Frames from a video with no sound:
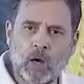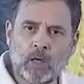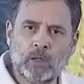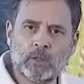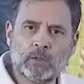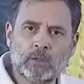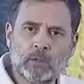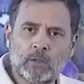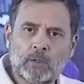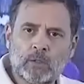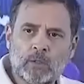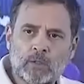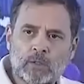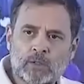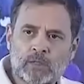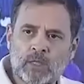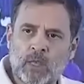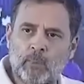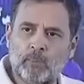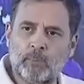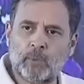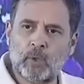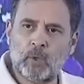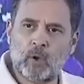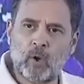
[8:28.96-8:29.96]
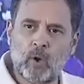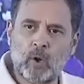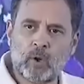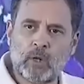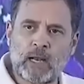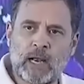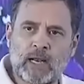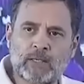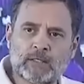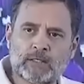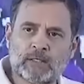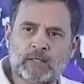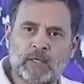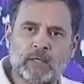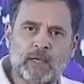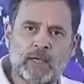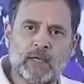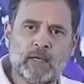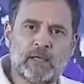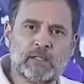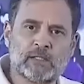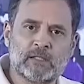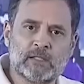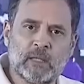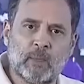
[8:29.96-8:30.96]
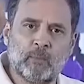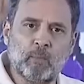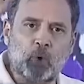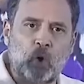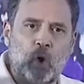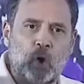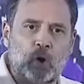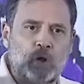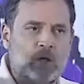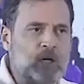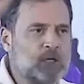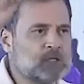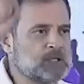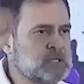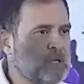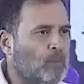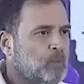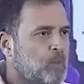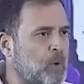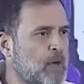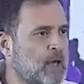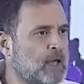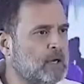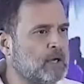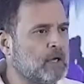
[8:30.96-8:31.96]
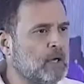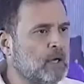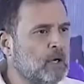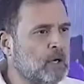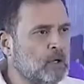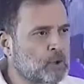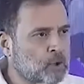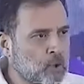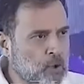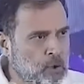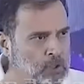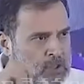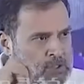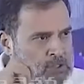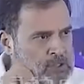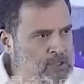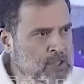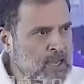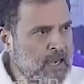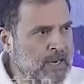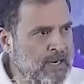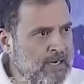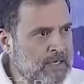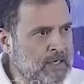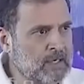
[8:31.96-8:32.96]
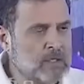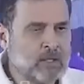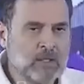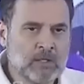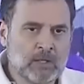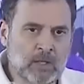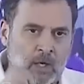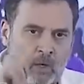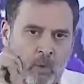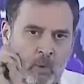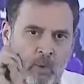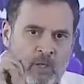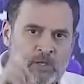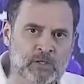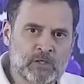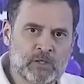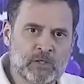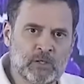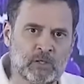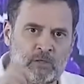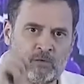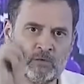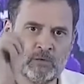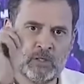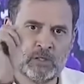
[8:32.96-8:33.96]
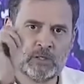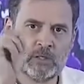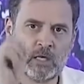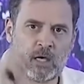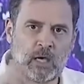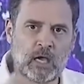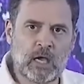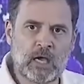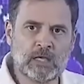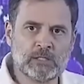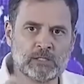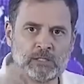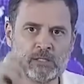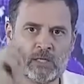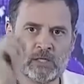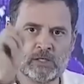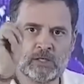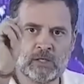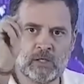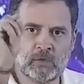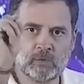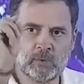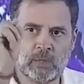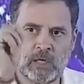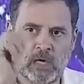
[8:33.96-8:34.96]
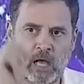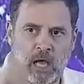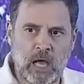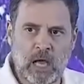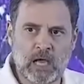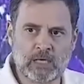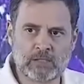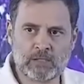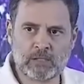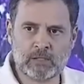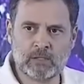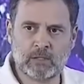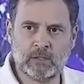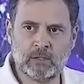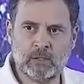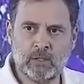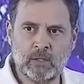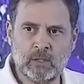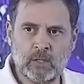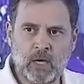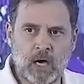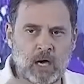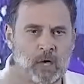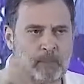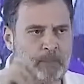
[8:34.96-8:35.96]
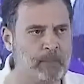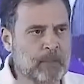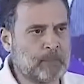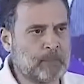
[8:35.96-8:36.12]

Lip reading: want some bureaucrat sitting in some corner somewhere to decide the questions that the caste census will ask our